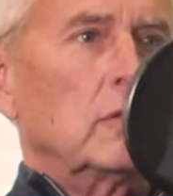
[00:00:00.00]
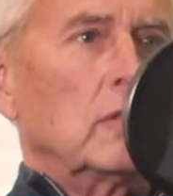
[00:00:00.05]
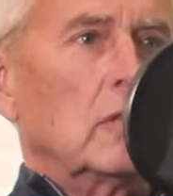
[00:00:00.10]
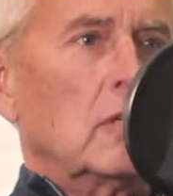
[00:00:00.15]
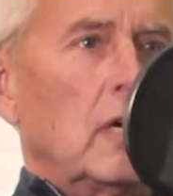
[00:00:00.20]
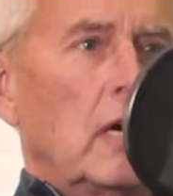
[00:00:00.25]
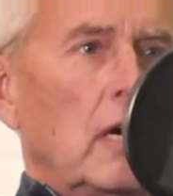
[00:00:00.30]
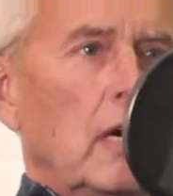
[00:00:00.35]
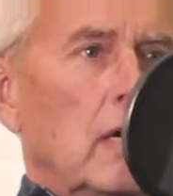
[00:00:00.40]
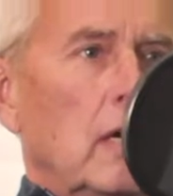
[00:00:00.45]

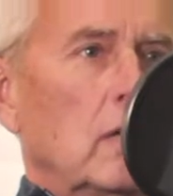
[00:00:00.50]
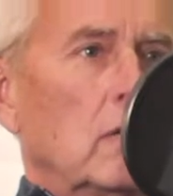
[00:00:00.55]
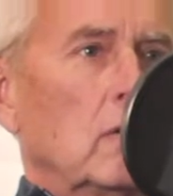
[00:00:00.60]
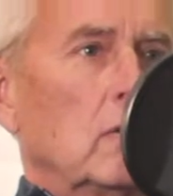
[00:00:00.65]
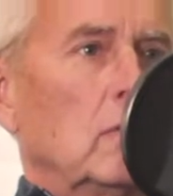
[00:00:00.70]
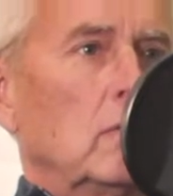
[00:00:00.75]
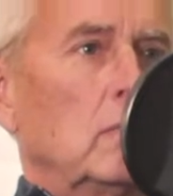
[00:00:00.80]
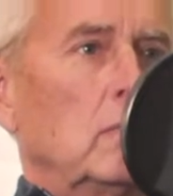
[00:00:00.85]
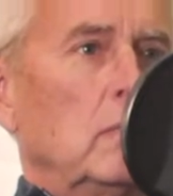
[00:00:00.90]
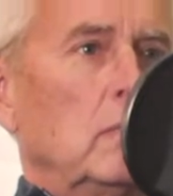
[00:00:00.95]

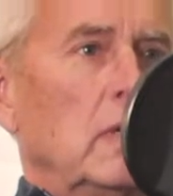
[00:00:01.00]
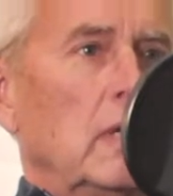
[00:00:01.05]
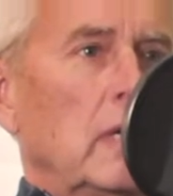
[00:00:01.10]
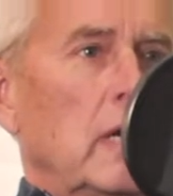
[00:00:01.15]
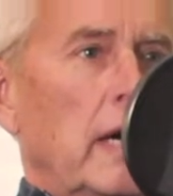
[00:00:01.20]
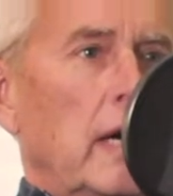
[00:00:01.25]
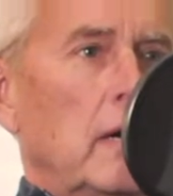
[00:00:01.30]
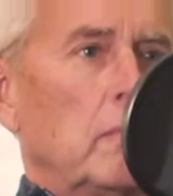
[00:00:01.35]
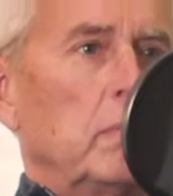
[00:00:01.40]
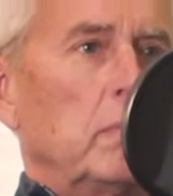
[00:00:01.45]
Chicago,
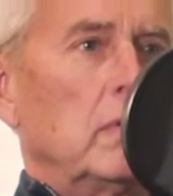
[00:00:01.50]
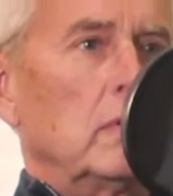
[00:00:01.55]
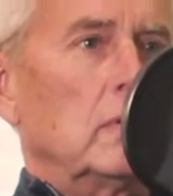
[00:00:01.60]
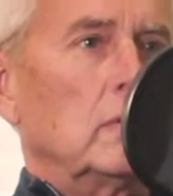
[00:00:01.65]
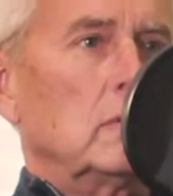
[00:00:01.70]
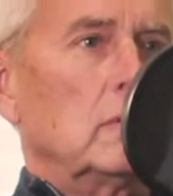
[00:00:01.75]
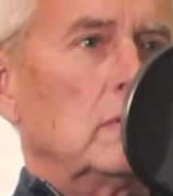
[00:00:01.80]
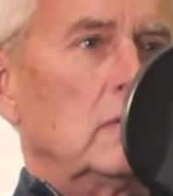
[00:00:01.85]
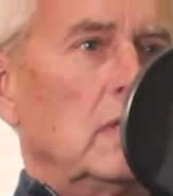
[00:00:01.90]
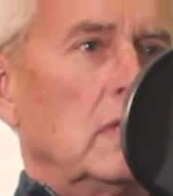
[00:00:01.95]

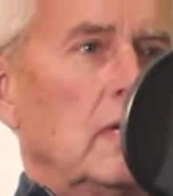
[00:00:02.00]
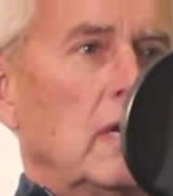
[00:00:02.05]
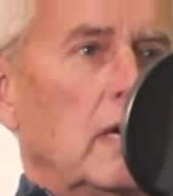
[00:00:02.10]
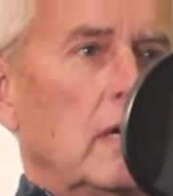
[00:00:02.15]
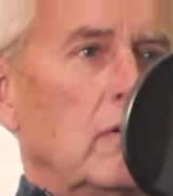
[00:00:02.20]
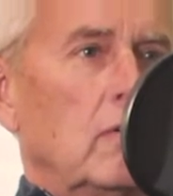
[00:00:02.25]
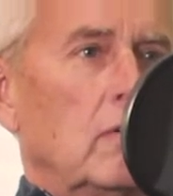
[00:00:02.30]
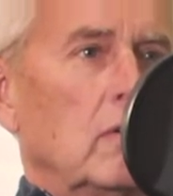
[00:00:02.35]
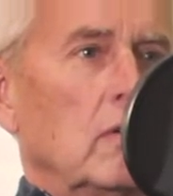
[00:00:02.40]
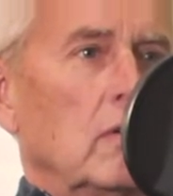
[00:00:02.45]
Minneapolis,
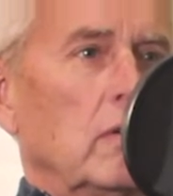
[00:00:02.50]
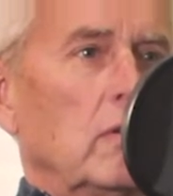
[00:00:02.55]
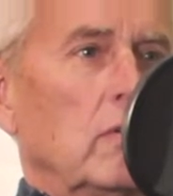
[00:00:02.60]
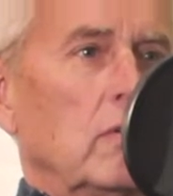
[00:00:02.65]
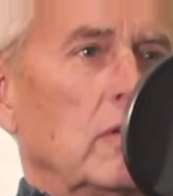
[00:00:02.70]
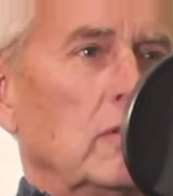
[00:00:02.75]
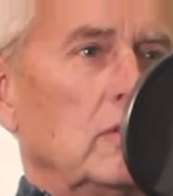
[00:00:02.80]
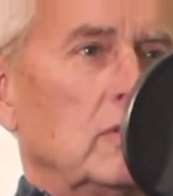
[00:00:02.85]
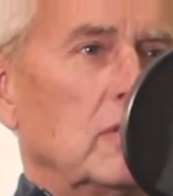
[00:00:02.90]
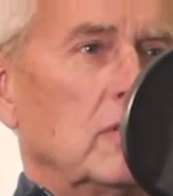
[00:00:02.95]
Decatur,
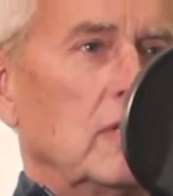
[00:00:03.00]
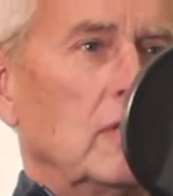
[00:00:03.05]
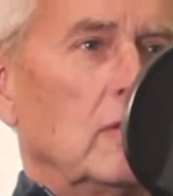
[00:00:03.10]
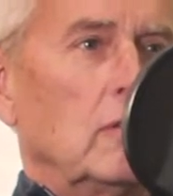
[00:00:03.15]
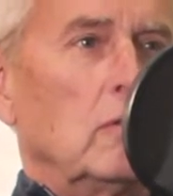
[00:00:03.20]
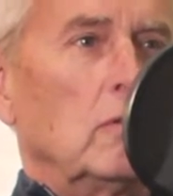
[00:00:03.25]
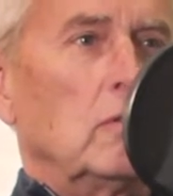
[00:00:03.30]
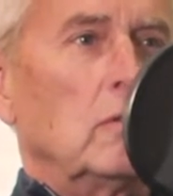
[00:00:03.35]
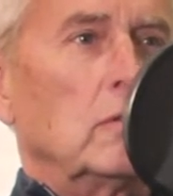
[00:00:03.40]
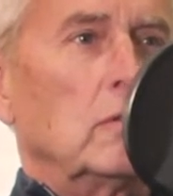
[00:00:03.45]
Illinois, St.
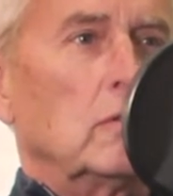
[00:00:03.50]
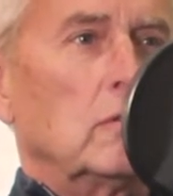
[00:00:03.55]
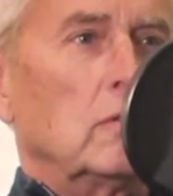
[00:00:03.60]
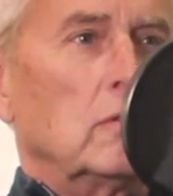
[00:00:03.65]
Louis.